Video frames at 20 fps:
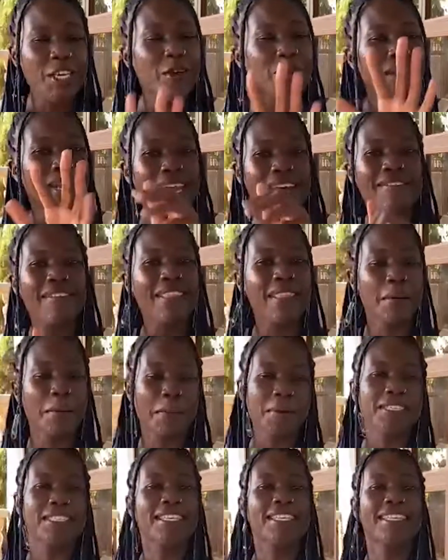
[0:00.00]
you're never the
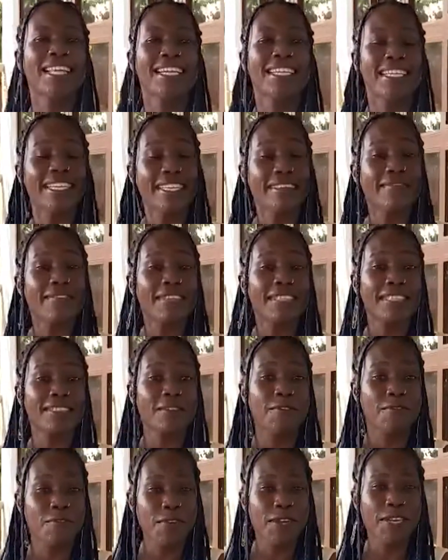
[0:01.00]
person that delivers the
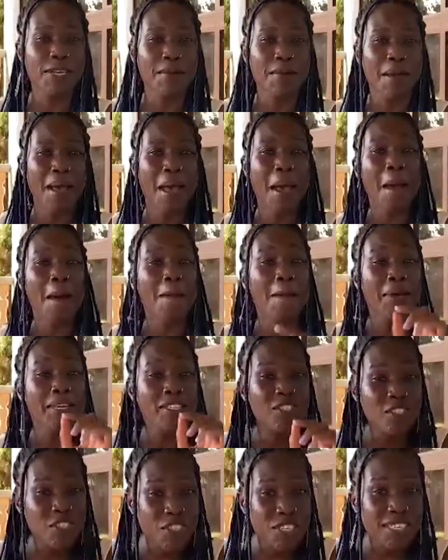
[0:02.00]
freedom.
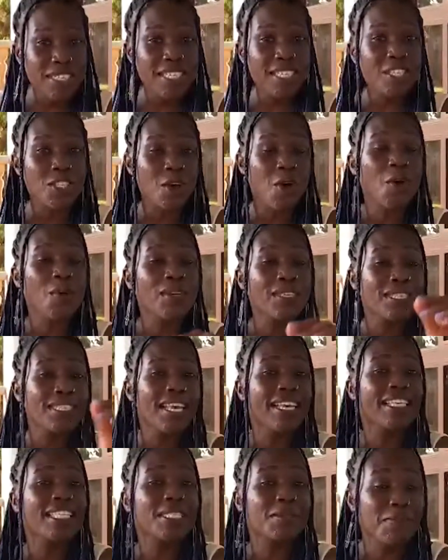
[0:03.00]
But Jesus always
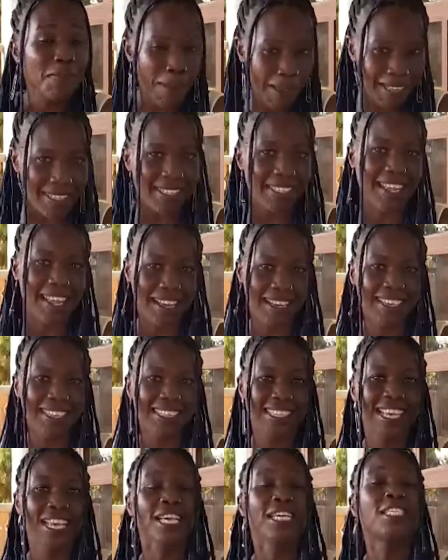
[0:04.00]
expects
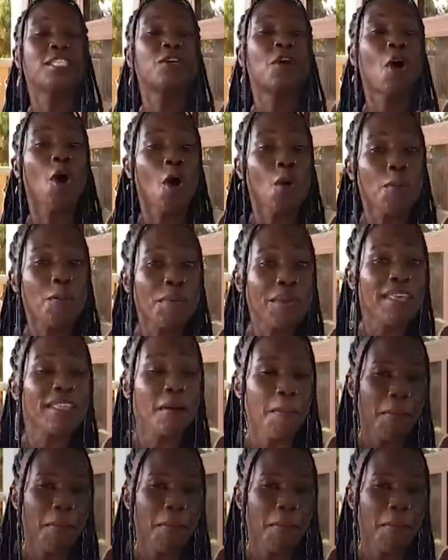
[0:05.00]
us to be the